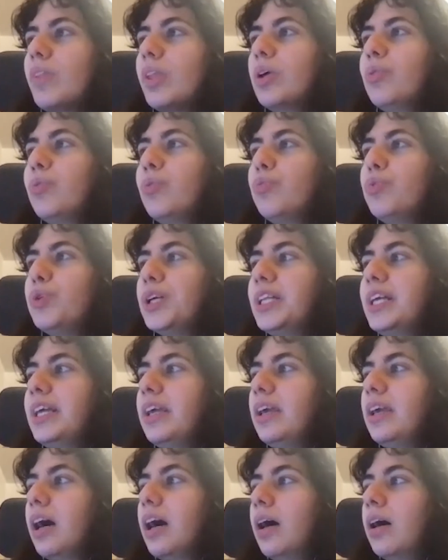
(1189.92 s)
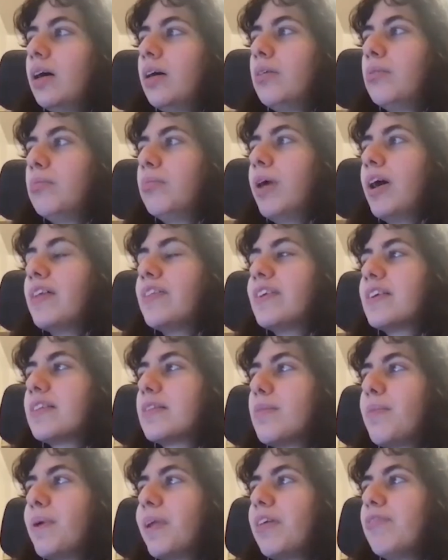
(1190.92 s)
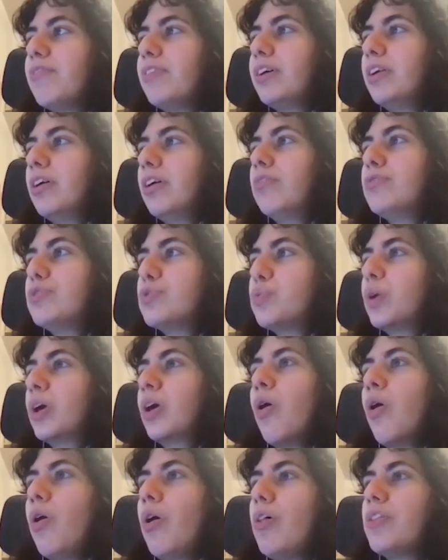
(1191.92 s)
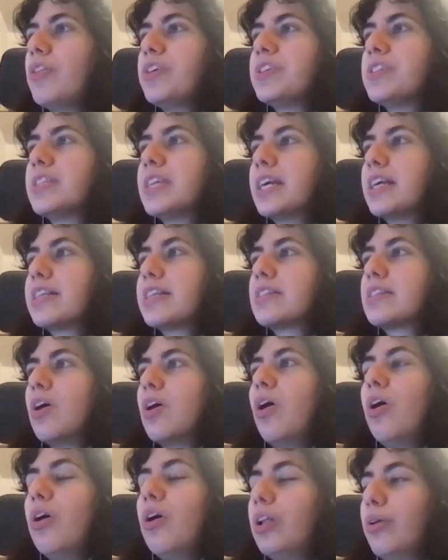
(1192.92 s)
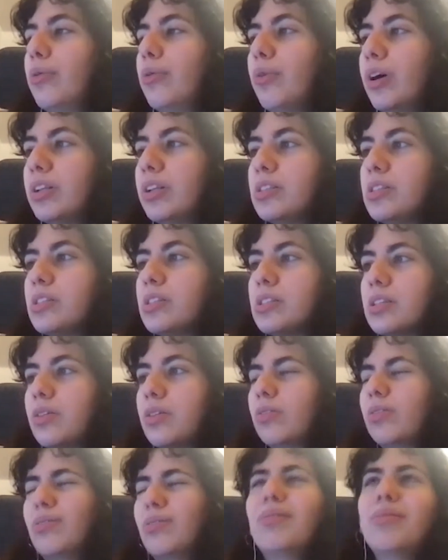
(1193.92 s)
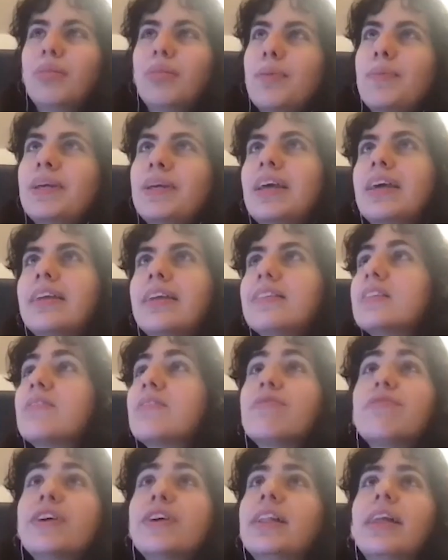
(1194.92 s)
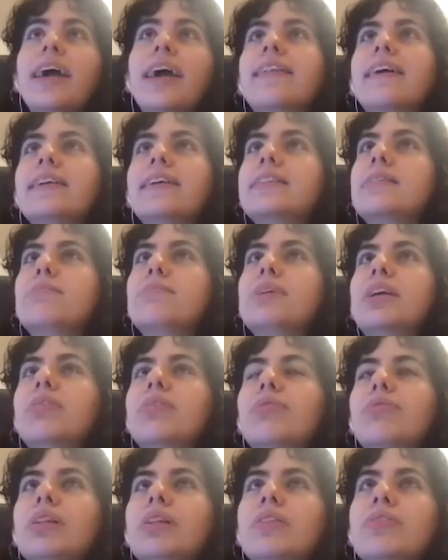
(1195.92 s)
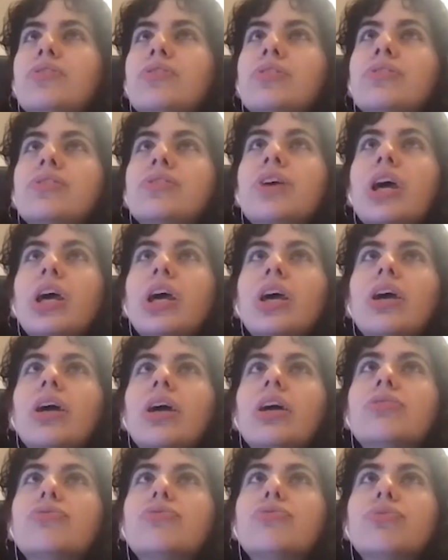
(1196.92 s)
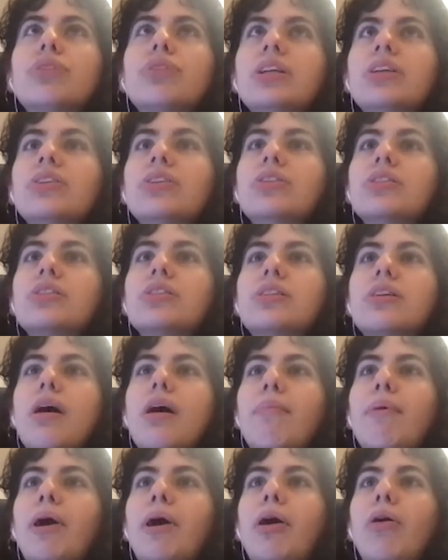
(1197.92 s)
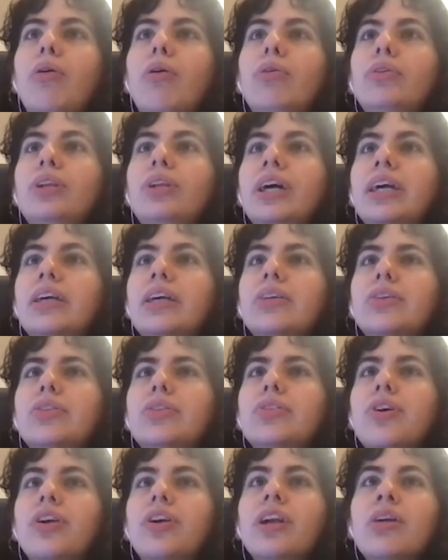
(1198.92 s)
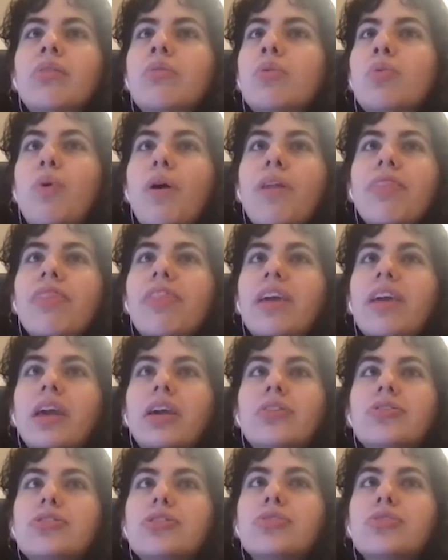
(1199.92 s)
really, I think the benefit of doing all these things all at once, or I mean, it doesn't feel like that to me. It's really just about like starting with one thing and just